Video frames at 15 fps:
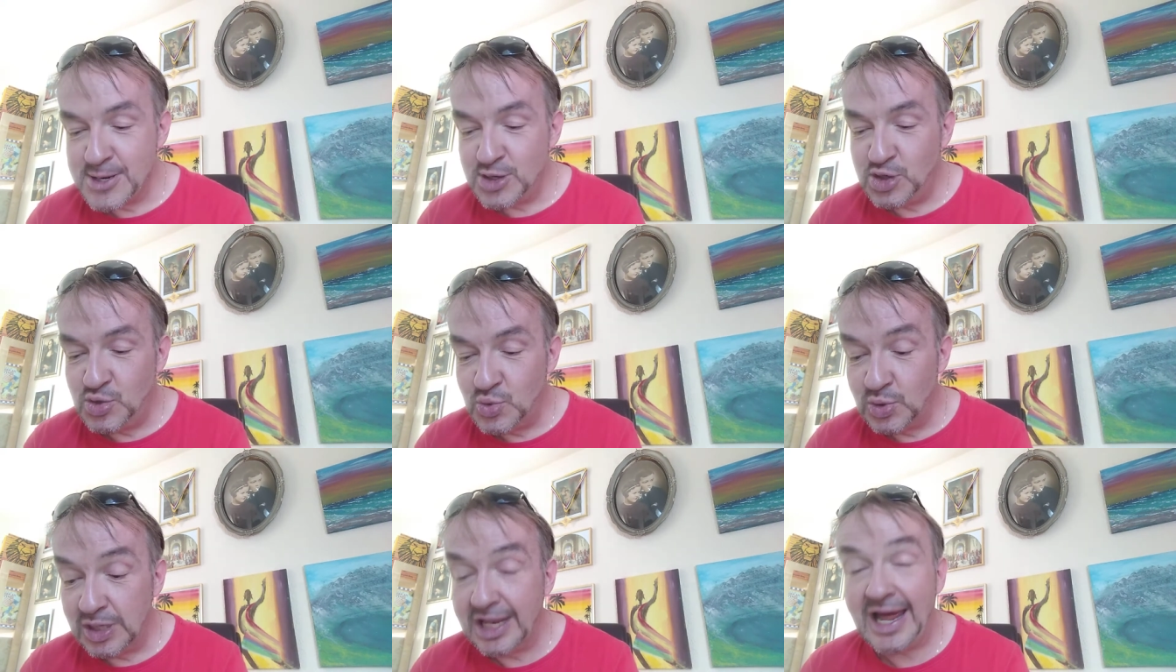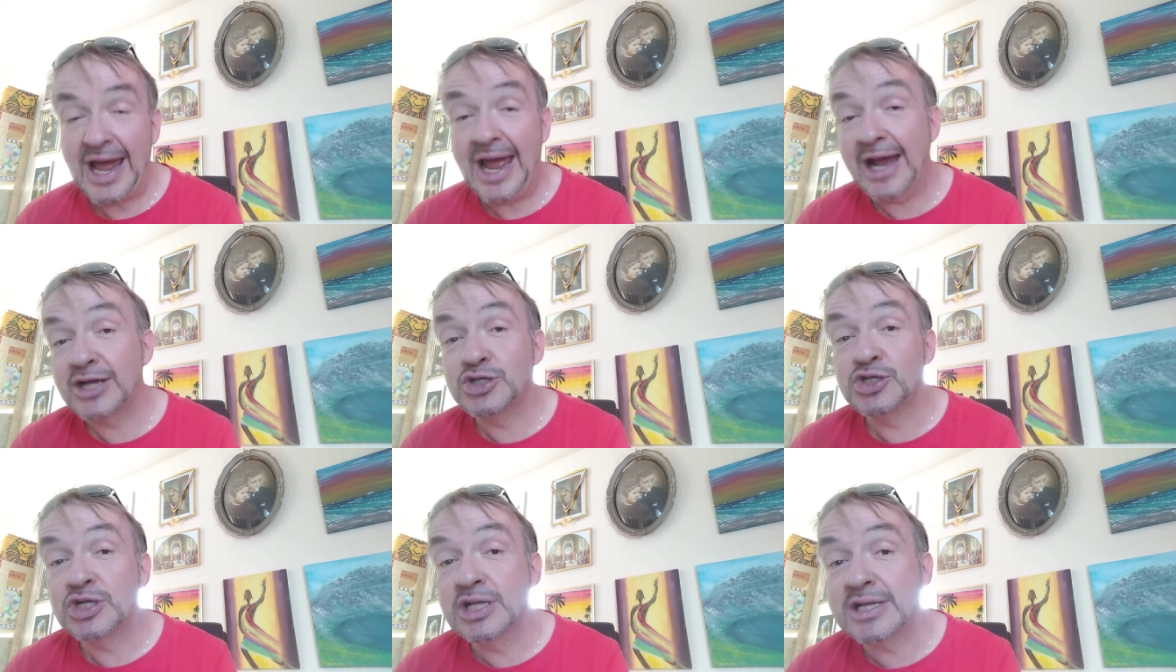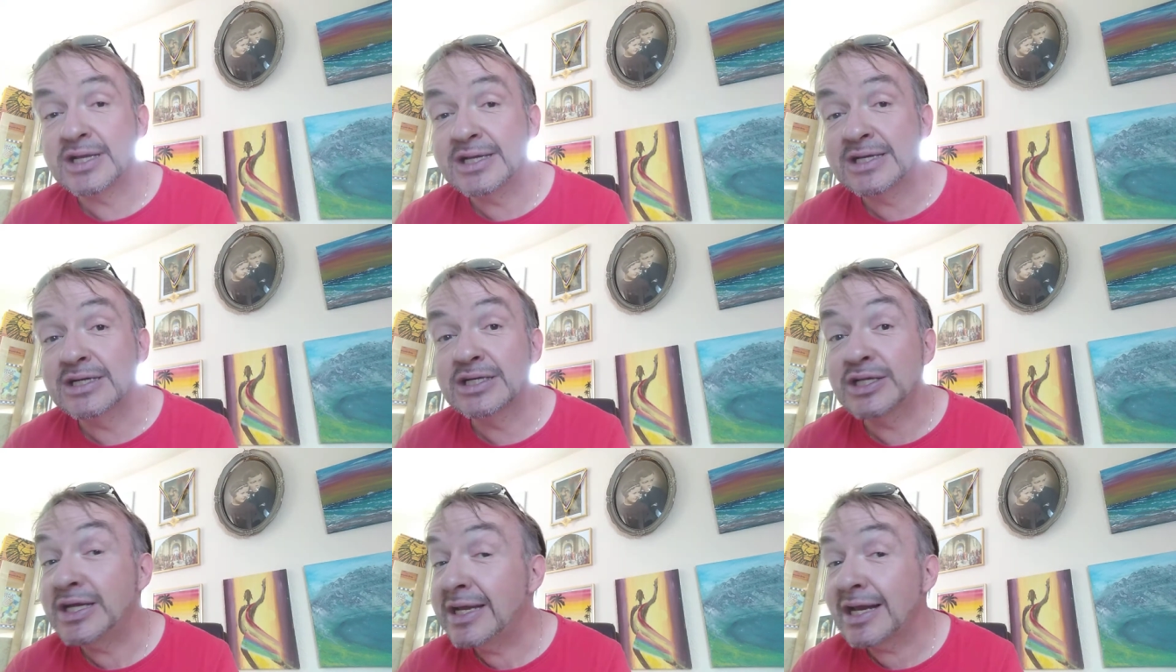you will actually
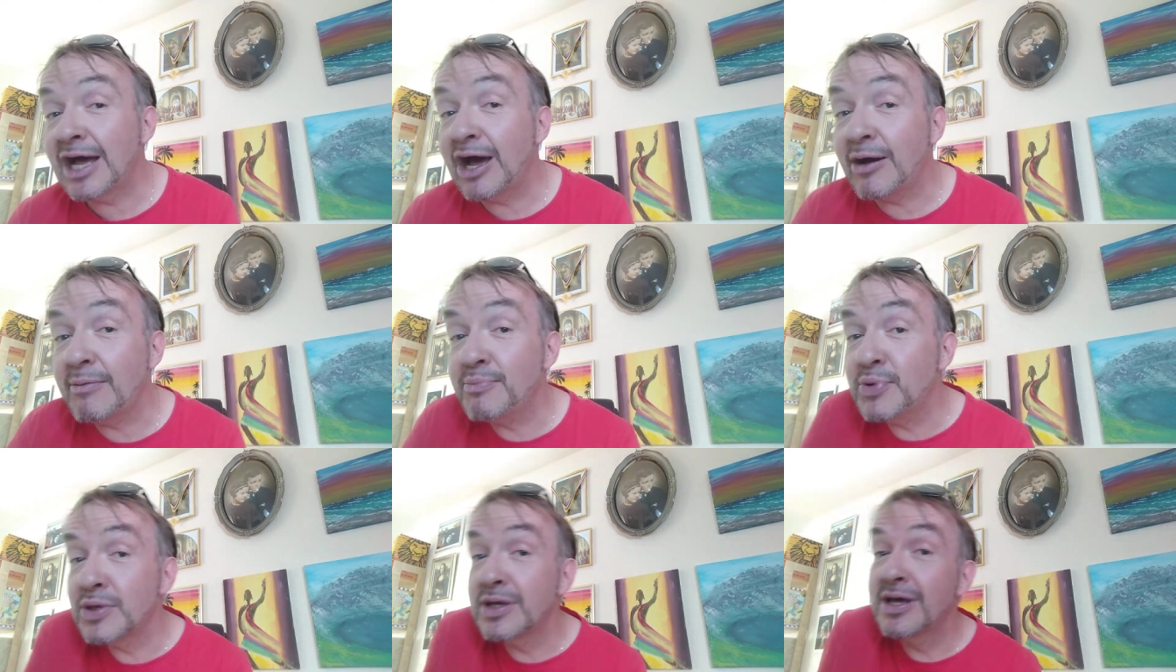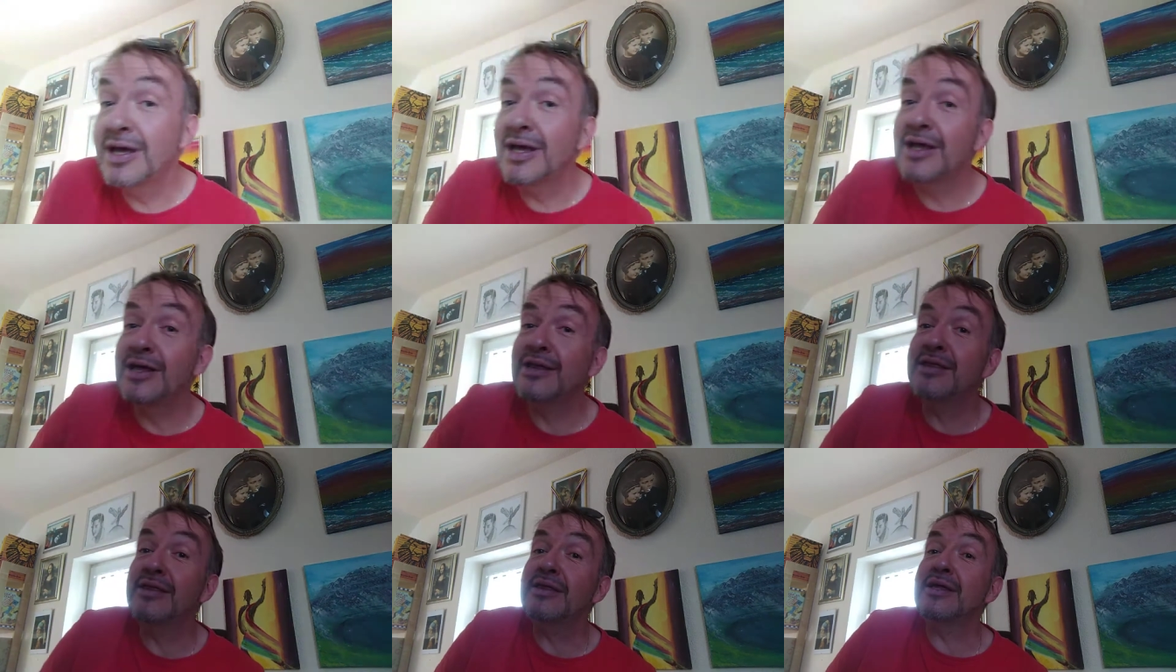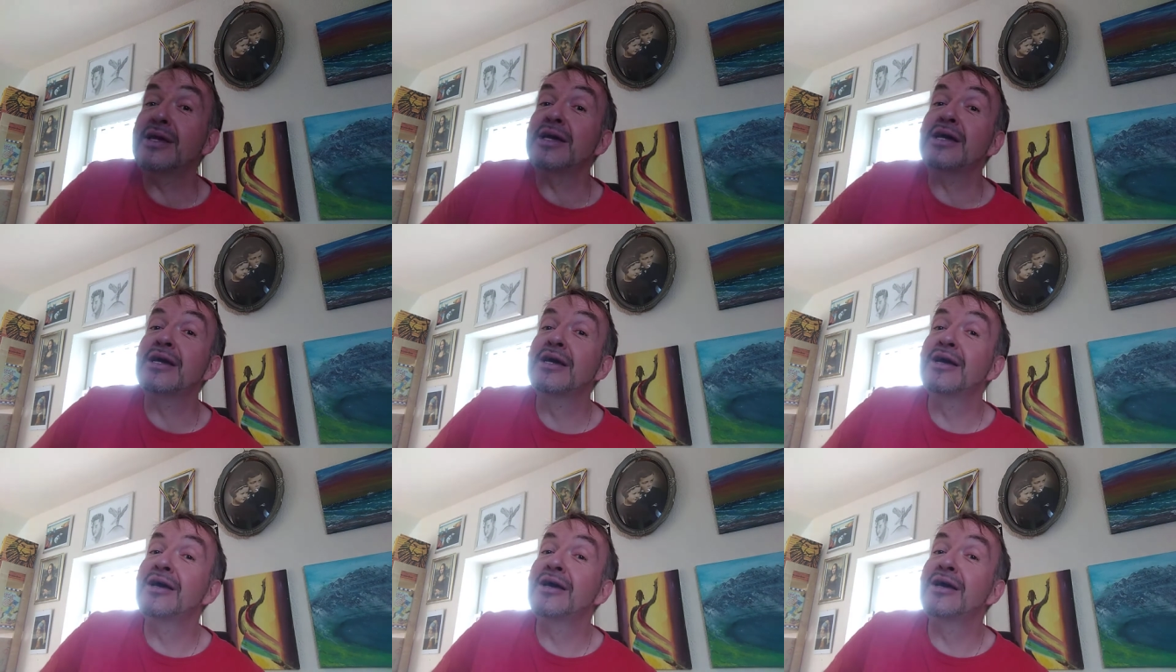clean up the